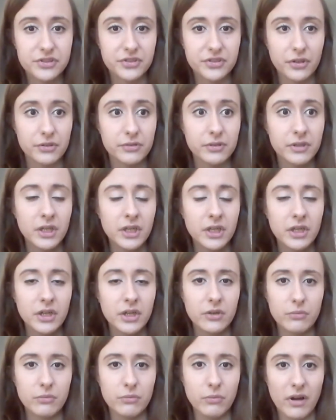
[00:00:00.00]
So
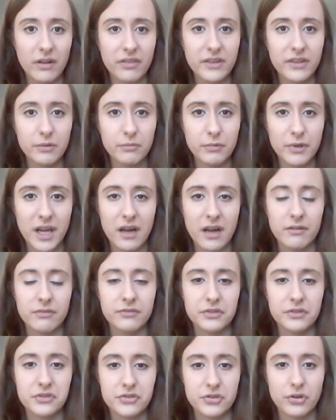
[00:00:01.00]
I think we have
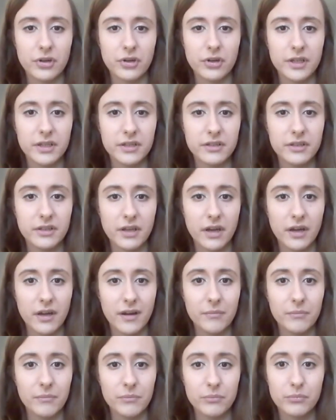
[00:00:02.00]
to try and
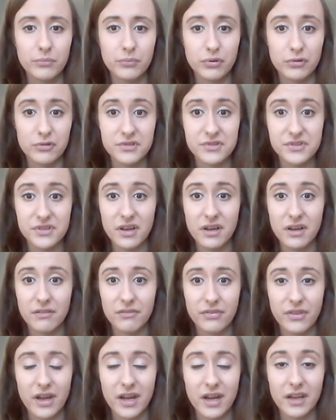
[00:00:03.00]
um, preserve
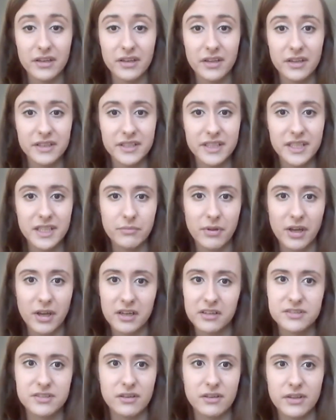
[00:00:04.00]
that and, and keep that
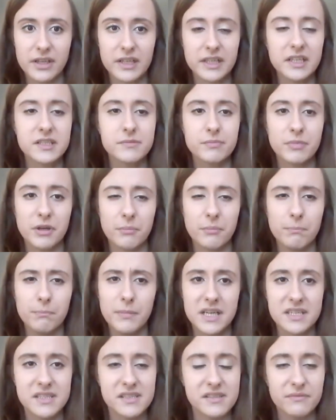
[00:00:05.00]
because I think it's been a
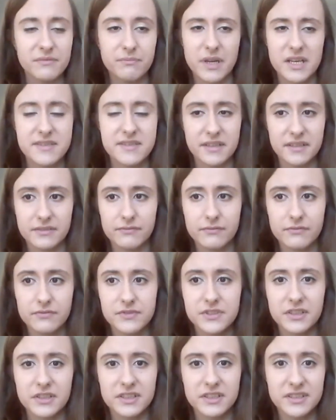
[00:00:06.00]
massive, massive
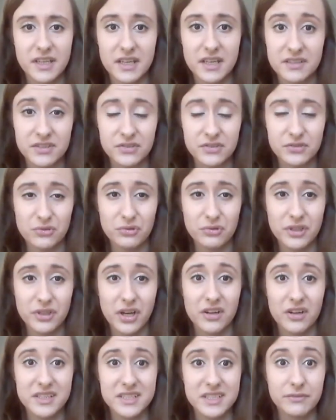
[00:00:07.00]
success story,
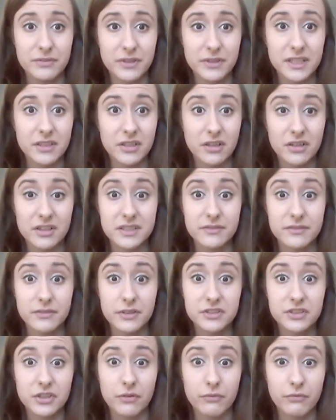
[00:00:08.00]
ITV and
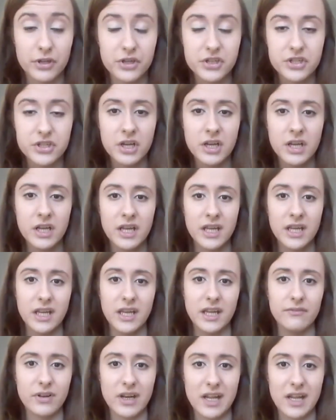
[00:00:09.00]
ITV's coverage
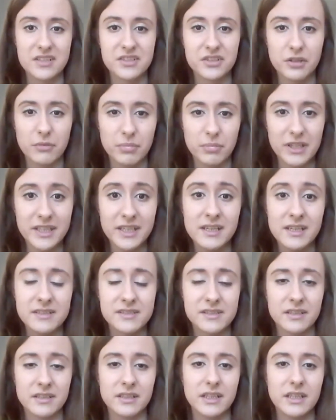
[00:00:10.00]
in the last couple of
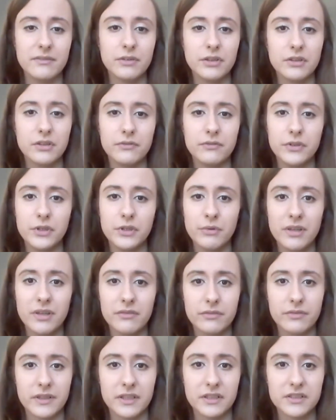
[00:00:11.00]
years, and even the viewing
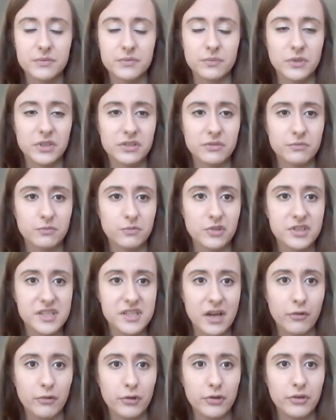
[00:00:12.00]
figures would would
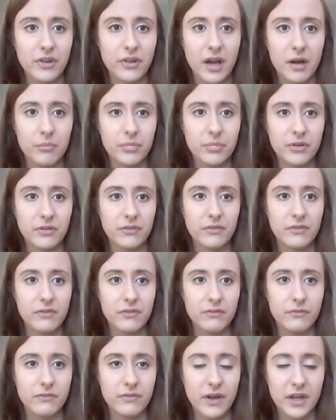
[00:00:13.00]
tell you that. But
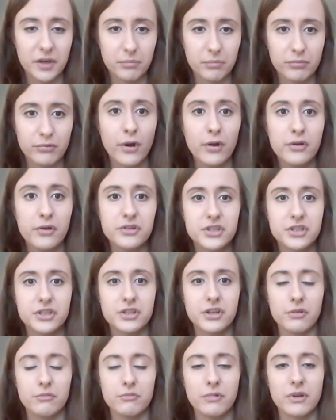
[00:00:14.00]
that approach, you
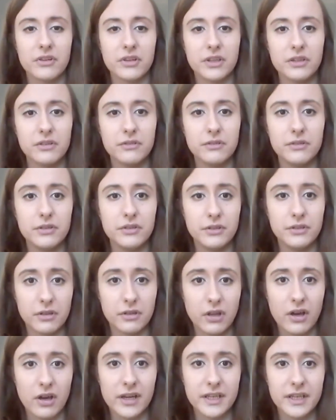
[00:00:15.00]
know, whether you, you
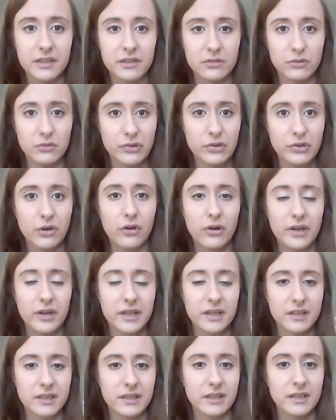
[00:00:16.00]
like it or not,
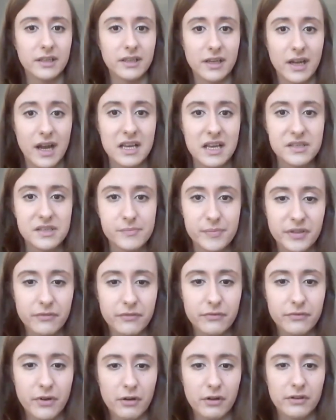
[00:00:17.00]
it, it mm. has
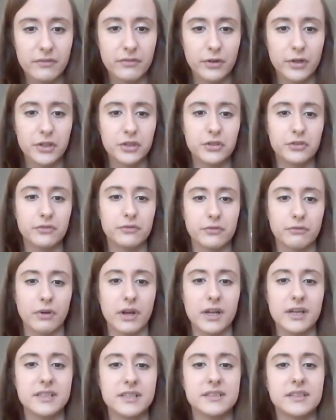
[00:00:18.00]
been very, very good for
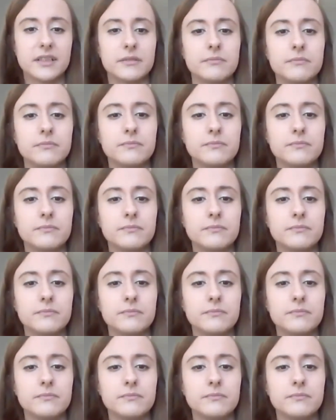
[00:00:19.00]
racing.